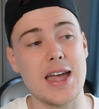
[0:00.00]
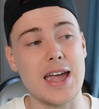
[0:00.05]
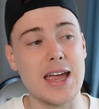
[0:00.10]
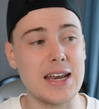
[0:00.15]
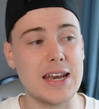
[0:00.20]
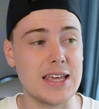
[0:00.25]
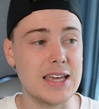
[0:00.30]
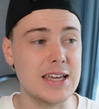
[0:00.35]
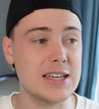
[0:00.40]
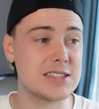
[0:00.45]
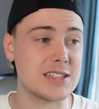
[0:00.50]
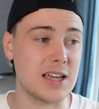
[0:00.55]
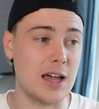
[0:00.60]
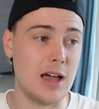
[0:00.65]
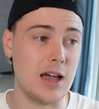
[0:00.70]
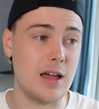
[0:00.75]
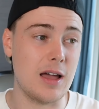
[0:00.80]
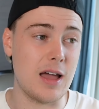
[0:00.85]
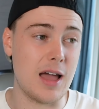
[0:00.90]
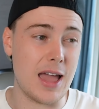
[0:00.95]
It is
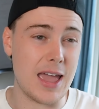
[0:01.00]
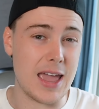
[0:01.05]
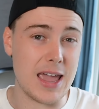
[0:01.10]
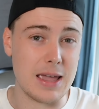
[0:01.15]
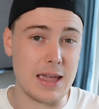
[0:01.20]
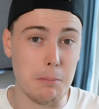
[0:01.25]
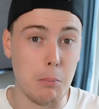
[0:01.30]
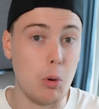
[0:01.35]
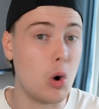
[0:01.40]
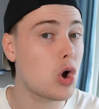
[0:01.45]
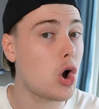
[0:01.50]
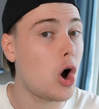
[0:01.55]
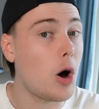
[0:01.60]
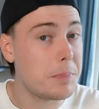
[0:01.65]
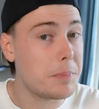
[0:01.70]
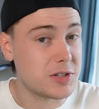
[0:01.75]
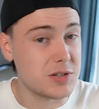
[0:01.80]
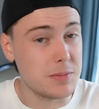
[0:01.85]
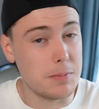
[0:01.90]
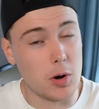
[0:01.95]
a more
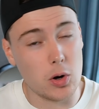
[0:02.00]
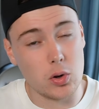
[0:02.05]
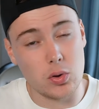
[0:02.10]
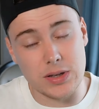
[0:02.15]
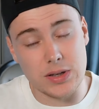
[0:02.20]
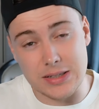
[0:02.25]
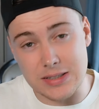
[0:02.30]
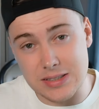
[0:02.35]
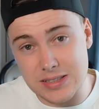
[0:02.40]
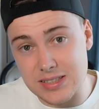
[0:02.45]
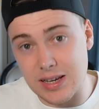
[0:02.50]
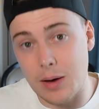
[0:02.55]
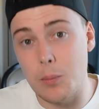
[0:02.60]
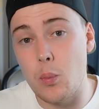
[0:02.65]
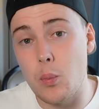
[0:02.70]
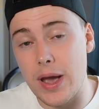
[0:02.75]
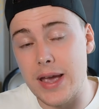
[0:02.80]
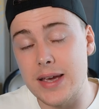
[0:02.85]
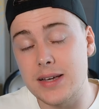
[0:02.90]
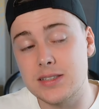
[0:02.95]
competent model in
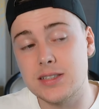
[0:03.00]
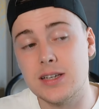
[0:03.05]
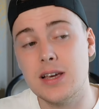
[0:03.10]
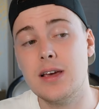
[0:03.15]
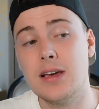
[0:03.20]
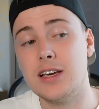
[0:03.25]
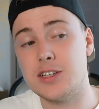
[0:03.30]
some ways,